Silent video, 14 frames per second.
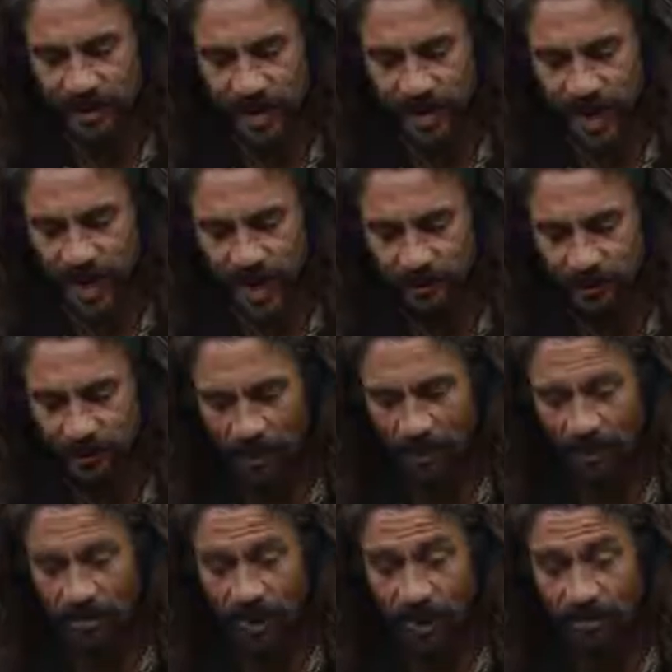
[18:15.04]
I've
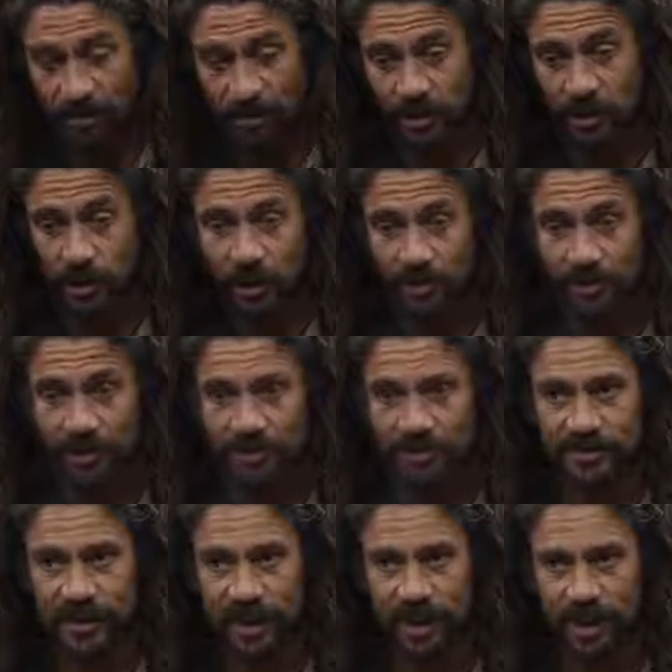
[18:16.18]
been doing a lot of work with
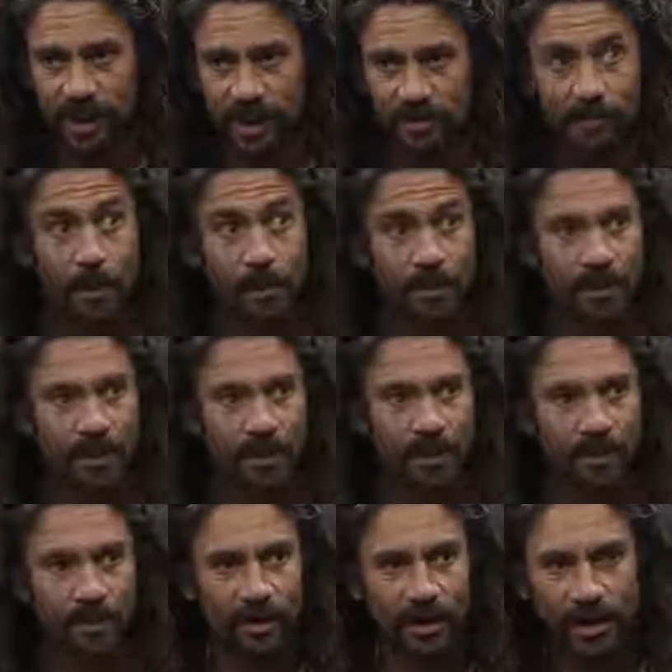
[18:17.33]
this other
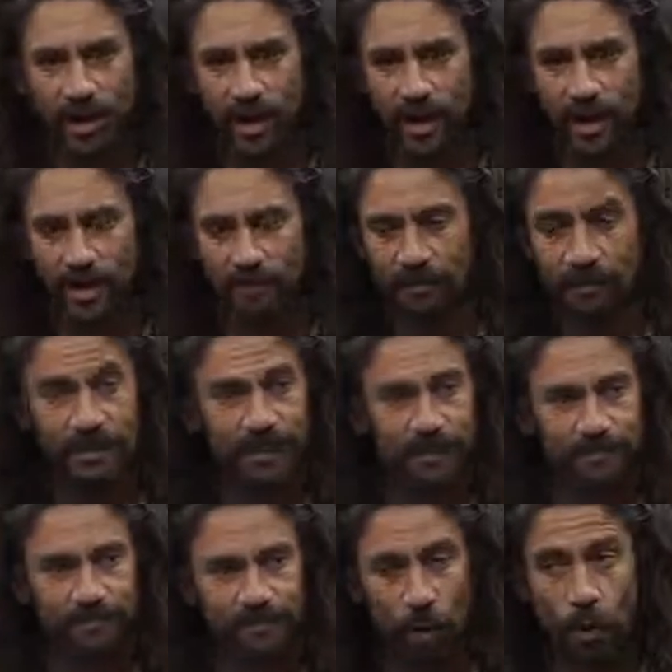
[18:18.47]
Māori guy,
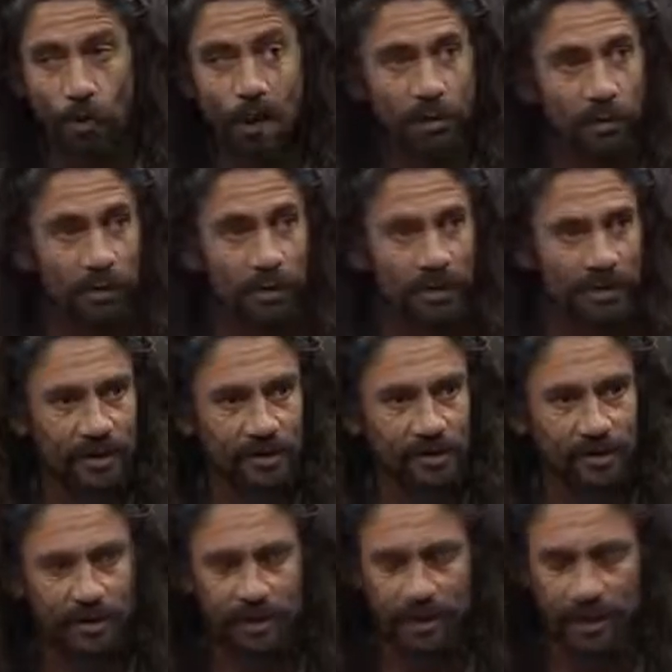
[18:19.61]
Minsa, or Maro,
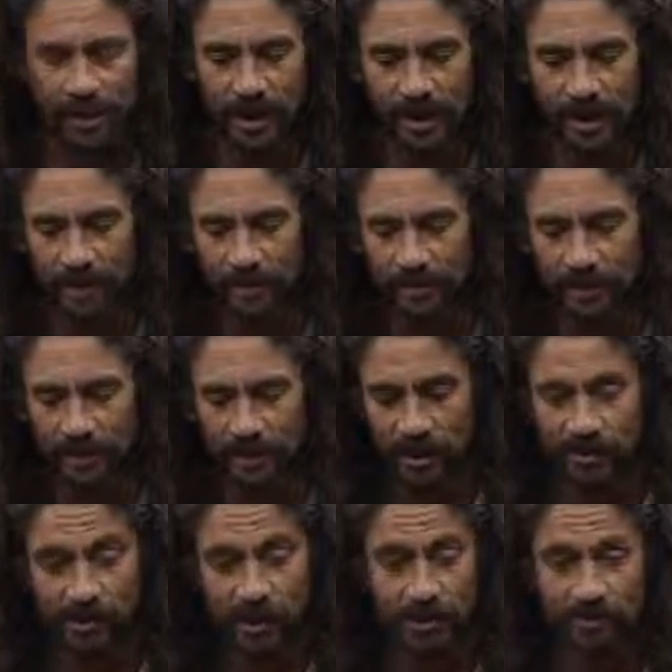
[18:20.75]
he
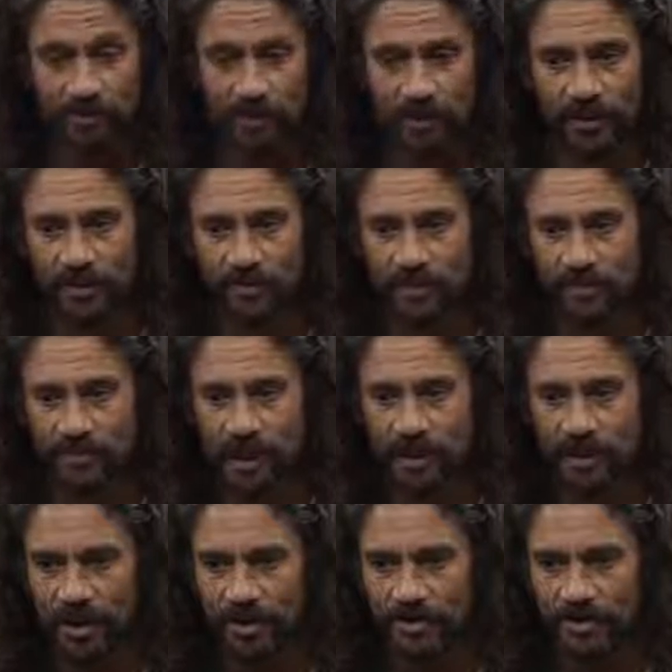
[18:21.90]
likes to be preferred,
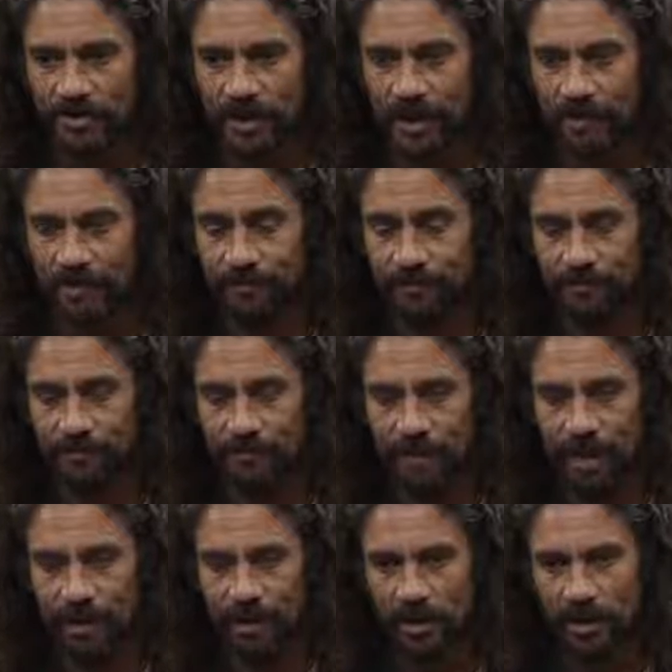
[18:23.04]
known as.
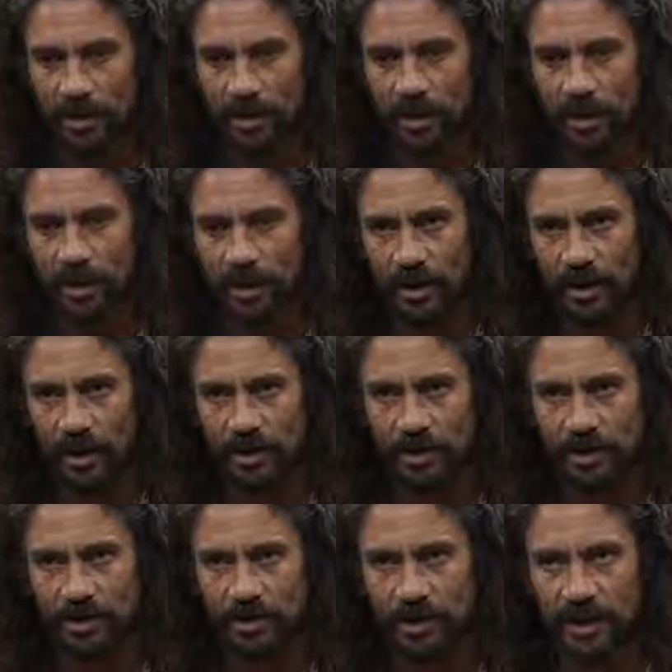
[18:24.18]
And
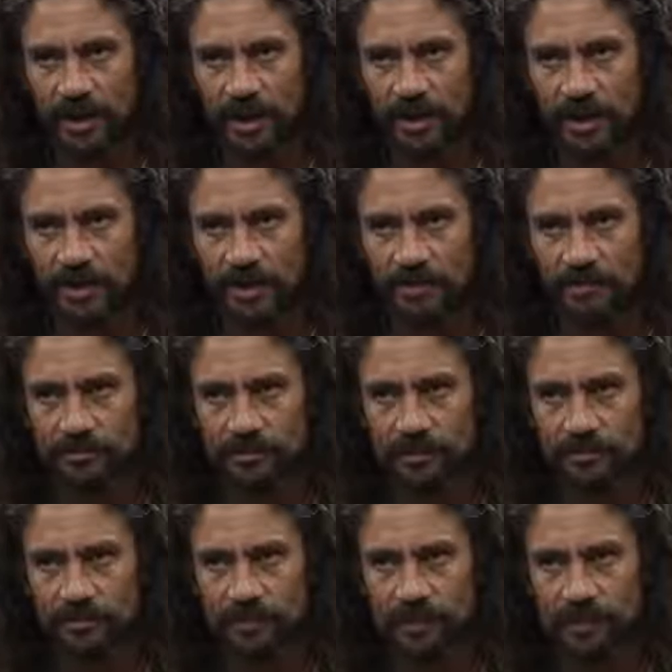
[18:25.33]
he
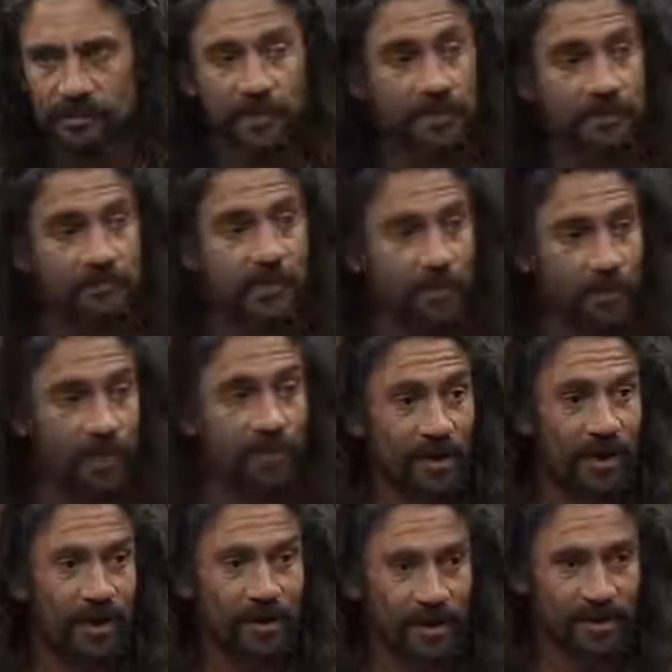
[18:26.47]
is very well
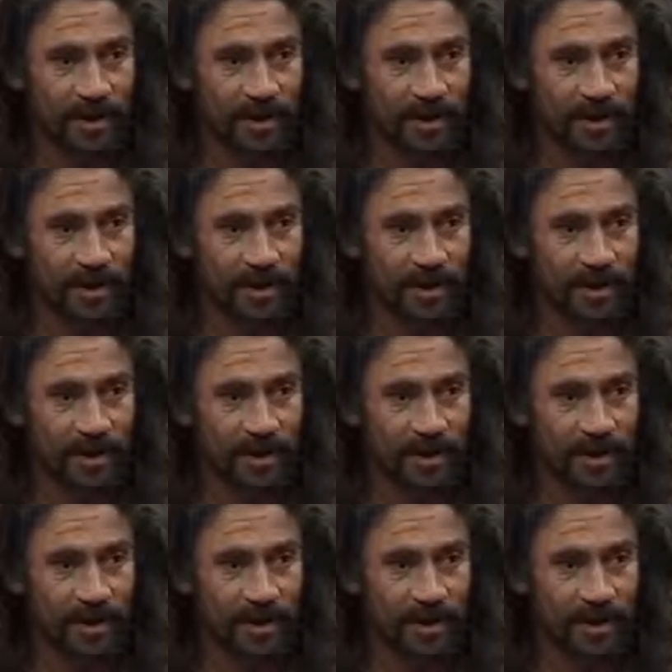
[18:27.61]
known.